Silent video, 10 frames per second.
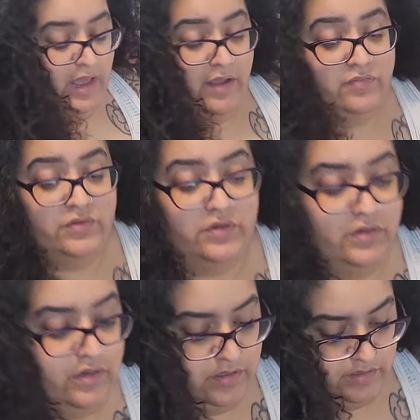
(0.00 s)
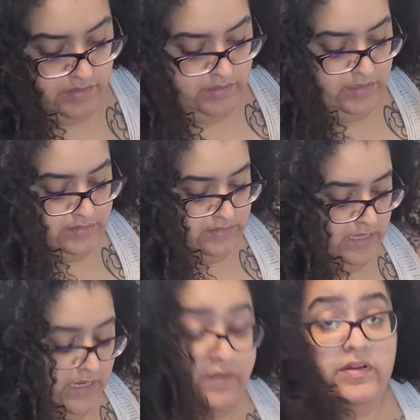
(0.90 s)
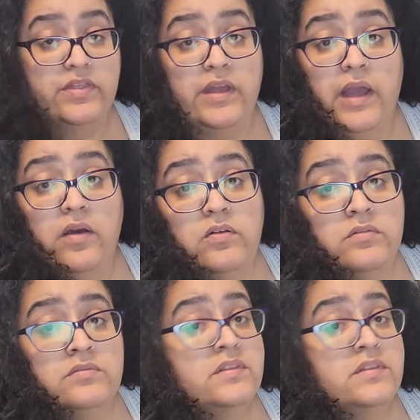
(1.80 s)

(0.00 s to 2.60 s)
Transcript: After take everything out,